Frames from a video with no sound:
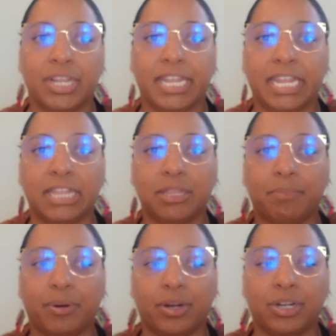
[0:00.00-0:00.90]
in the
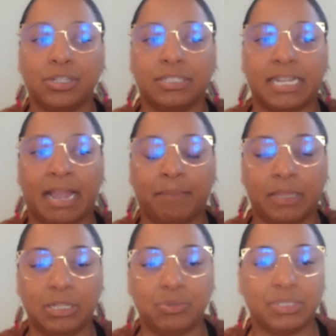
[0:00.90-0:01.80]
purse,
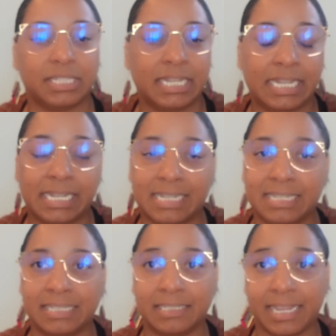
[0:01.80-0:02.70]
I'm
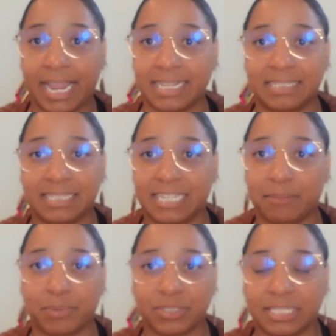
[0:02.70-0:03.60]
losing 8 to
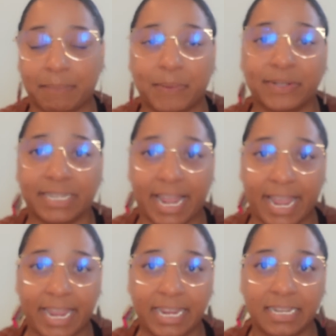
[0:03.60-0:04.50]
10% per
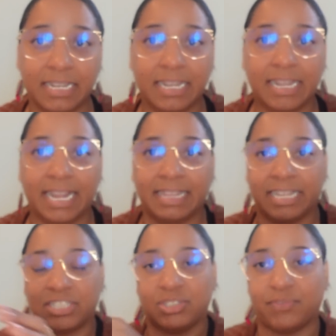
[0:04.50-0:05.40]
day, and
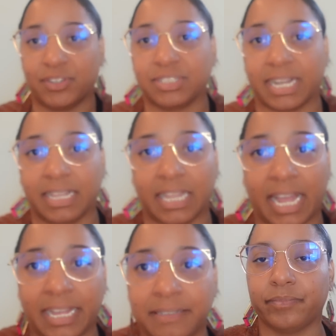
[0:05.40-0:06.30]
that just feels like a
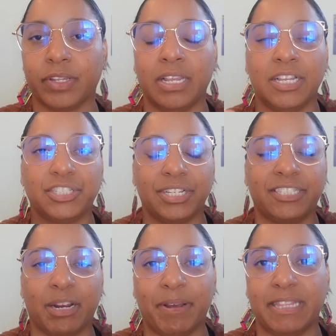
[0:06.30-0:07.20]
lot. So let's
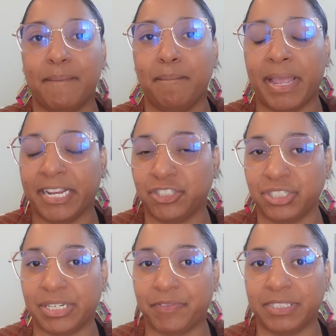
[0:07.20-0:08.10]
talk about the major
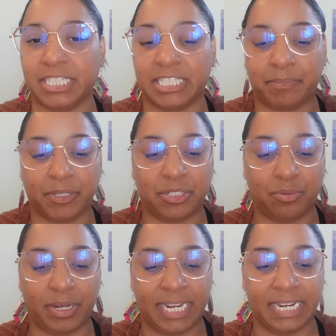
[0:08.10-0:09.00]
differences
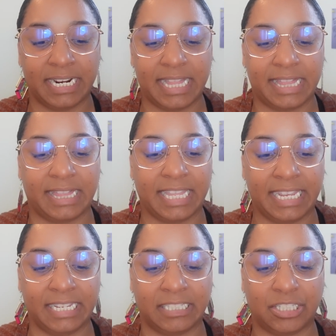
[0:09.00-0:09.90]
between
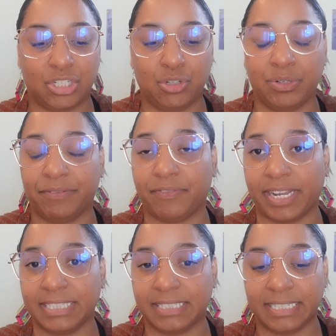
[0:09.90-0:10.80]
these two
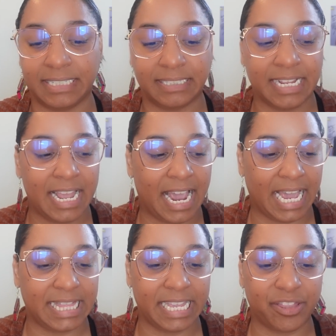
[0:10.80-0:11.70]
devices.
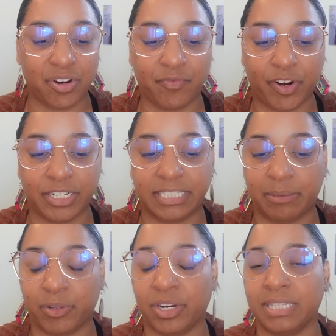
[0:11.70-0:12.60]
I think they're very
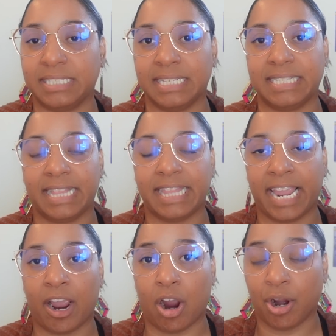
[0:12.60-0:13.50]
similar in the sense that
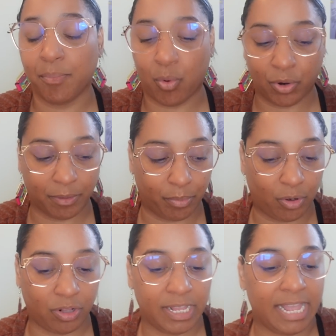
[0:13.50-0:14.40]
they are
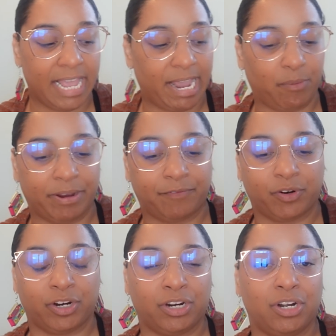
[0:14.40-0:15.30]
portable.
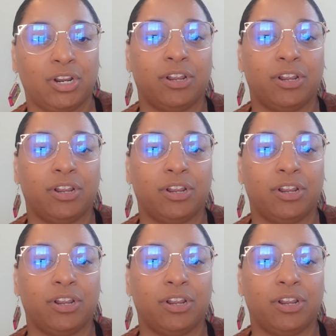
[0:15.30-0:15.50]
However,